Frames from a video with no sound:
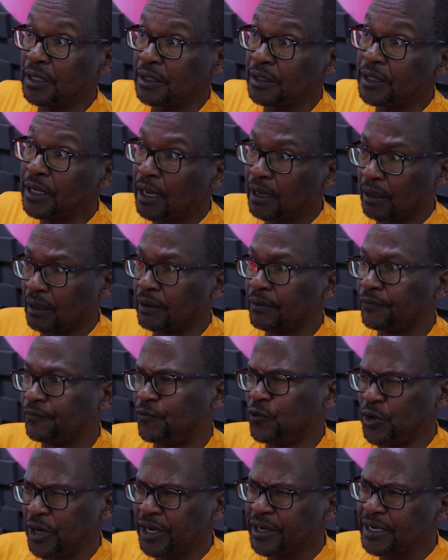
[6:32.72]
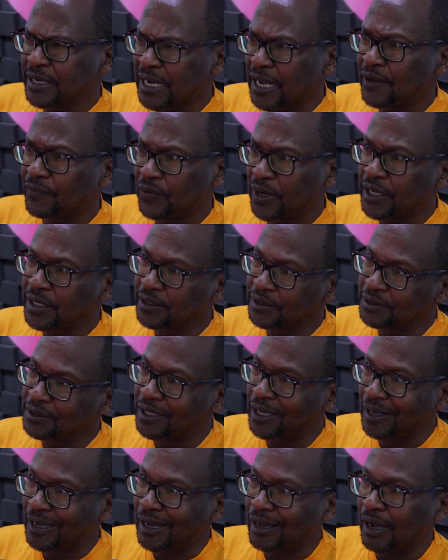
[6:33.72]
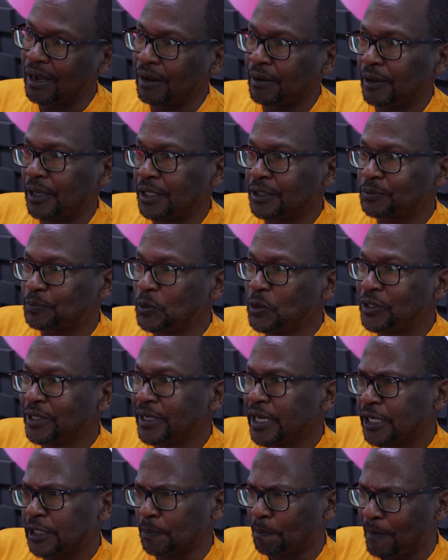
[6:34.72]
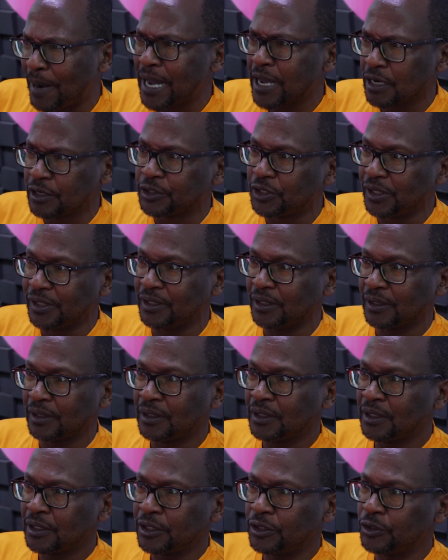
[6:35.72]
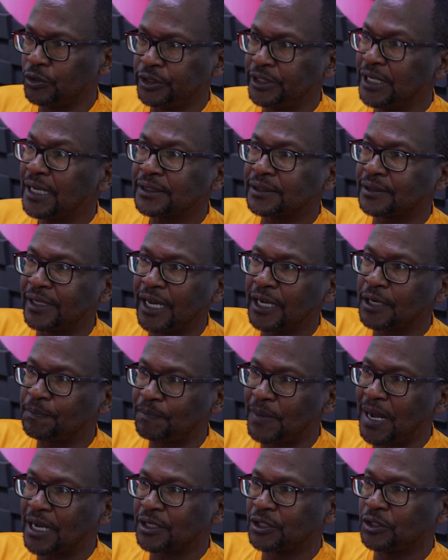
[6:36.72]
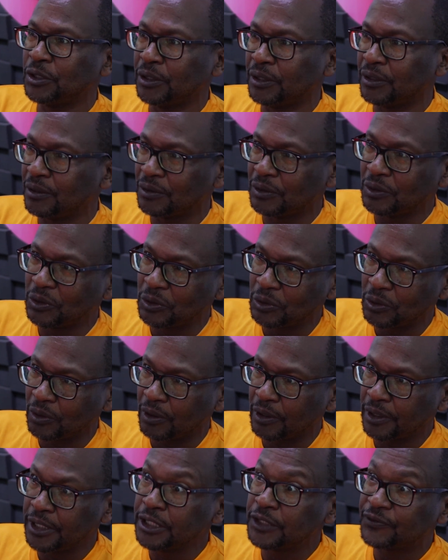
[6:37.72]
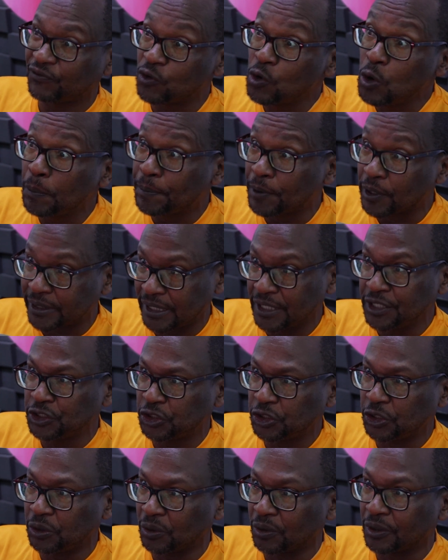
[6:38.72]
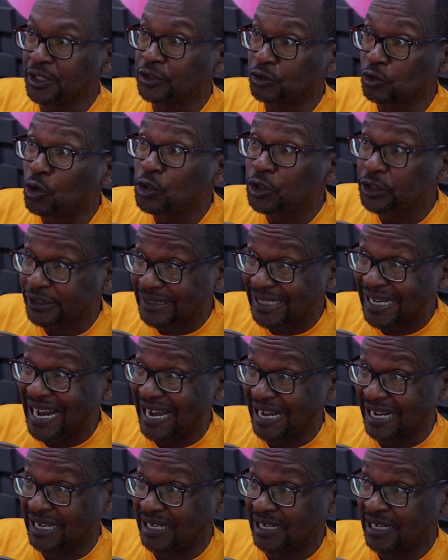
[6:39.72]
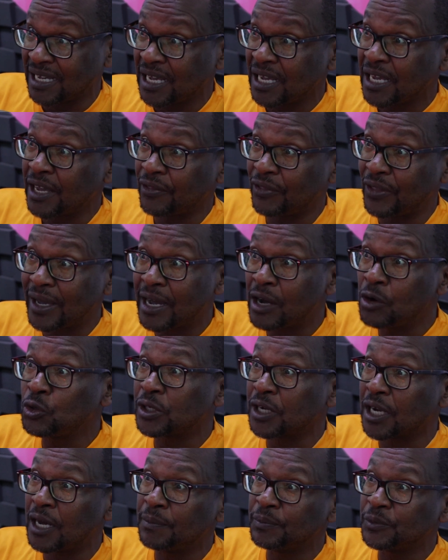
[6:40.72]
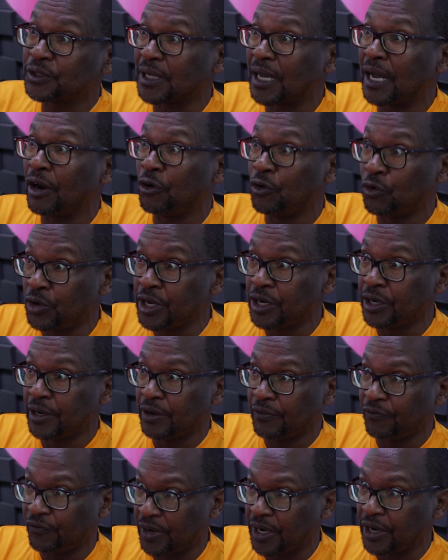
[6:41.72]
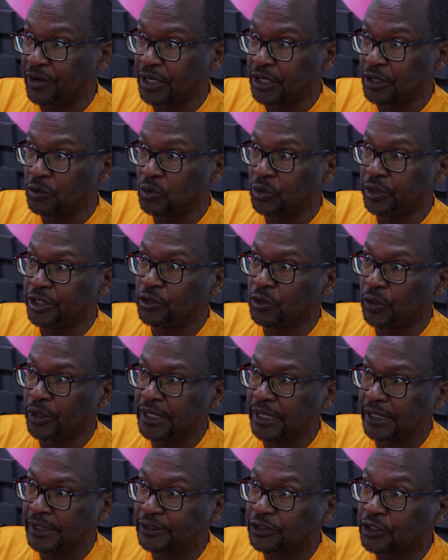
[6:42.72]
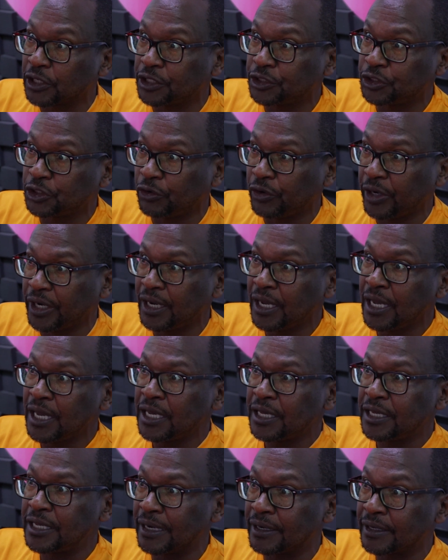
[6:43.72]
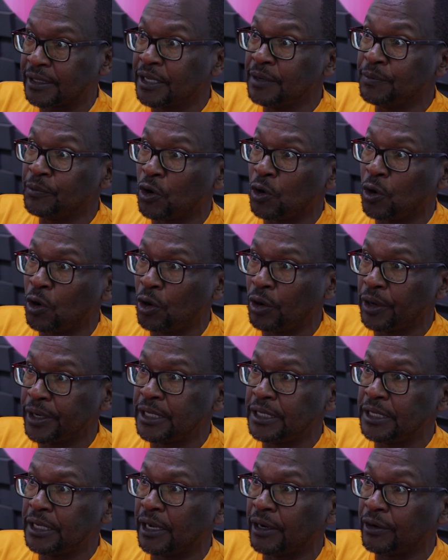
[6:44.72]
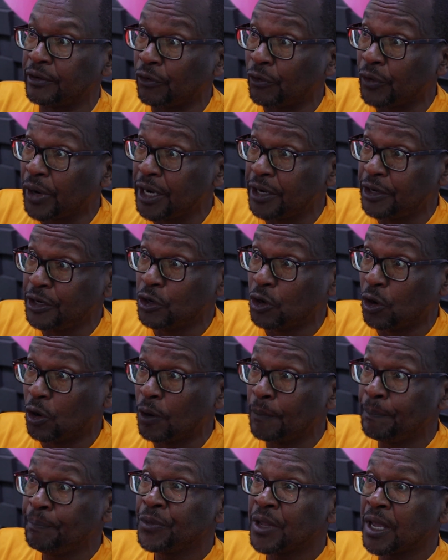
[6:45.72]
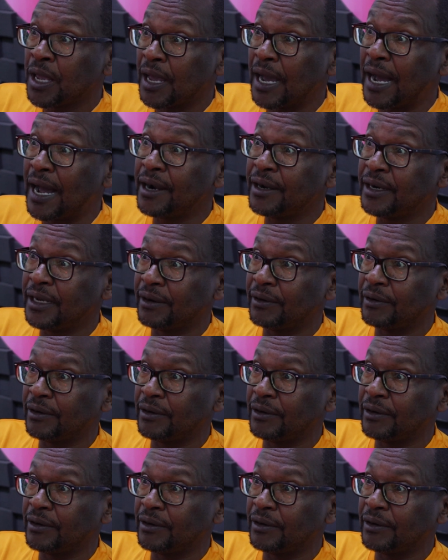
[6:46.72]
Yeah, fully recover is putting it mildly. He'll just get back to his full potential. He's on track. The outcomes are really very good. He had surgery, he had chemo, he had radio, and